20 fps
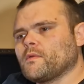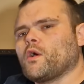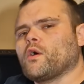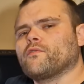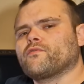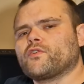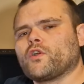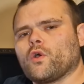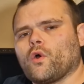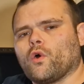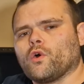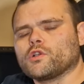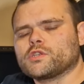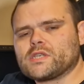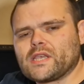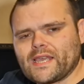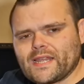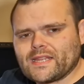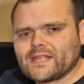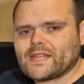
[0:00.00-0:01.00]
of
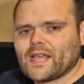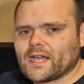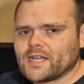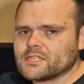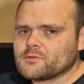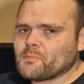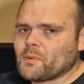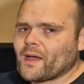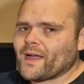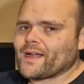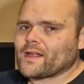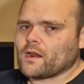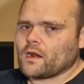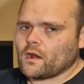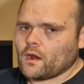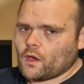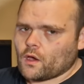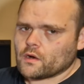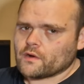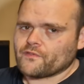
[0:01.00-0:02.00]
course, it does pack a
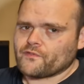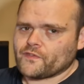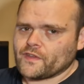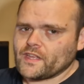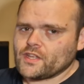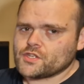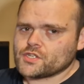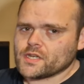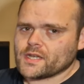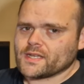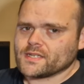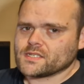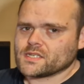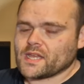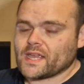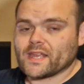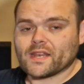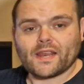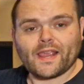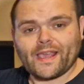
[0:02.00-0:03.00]
lot of
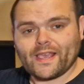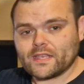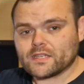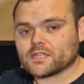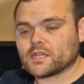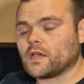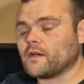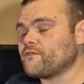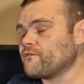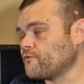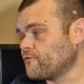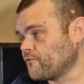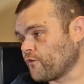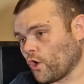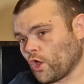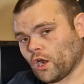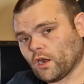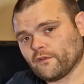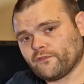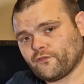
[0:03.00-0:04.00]
features. It is
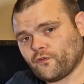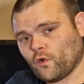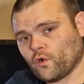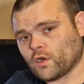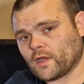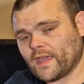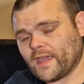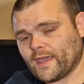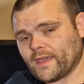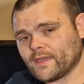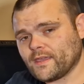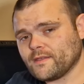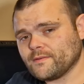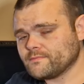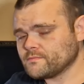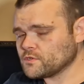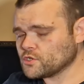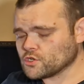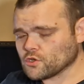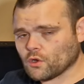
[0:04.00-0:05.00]
full four K,
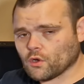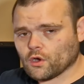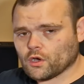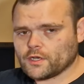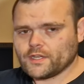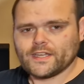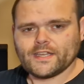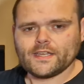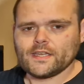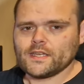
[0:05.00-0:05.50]
so